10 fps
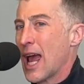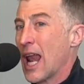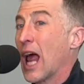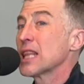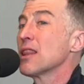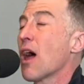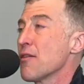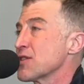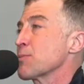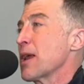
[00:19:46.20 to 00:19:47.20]
I
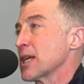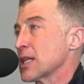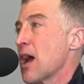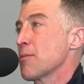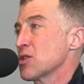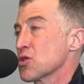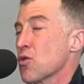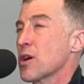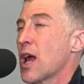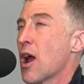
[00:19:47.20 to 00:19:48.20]
love spending time in the
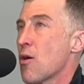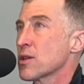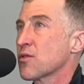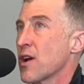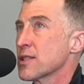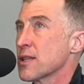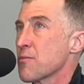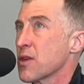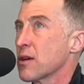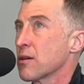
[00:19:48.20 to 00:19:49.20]
store, and I always find
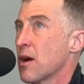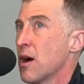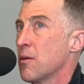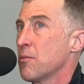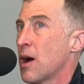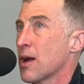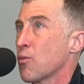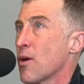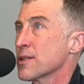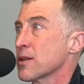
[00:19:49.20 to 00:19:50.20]
something
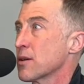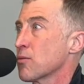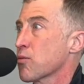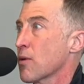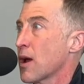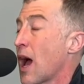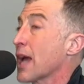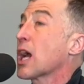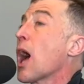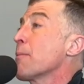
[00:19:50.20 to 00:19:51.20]

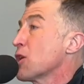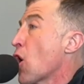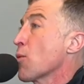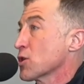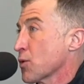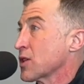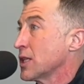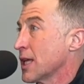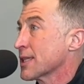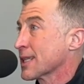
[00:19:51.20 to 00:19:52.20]
I come in always with a
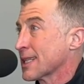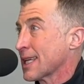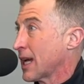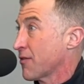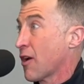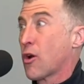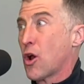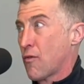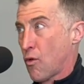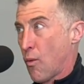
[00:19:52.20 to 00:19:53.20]
list because I get very
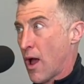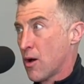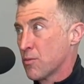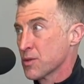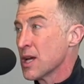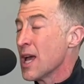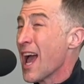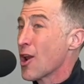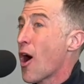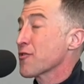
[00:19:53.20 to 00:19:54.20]
overwhelmed.
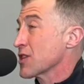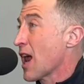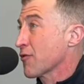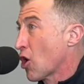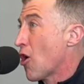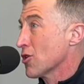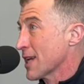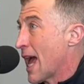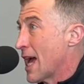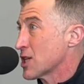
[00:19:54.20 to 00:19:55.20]
And often I've called
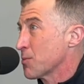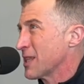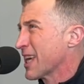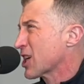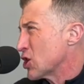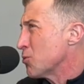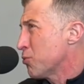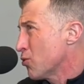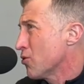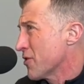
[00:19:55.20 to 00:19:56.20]
ahead to be like, can you
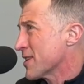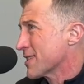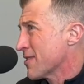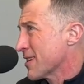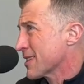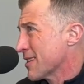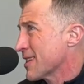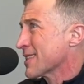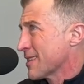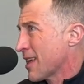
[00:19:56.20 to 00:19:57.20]
pull this and this and
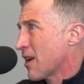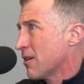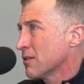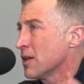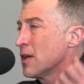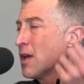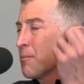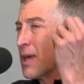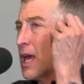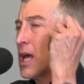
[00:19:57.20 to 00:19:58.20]
this, and then I'll
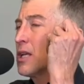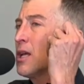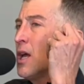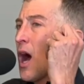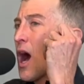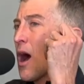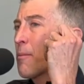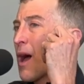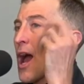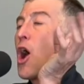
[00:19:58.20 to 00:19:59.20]
be in.
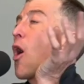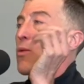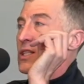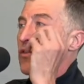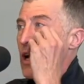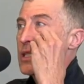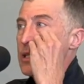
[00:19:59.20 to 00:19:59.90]
I always find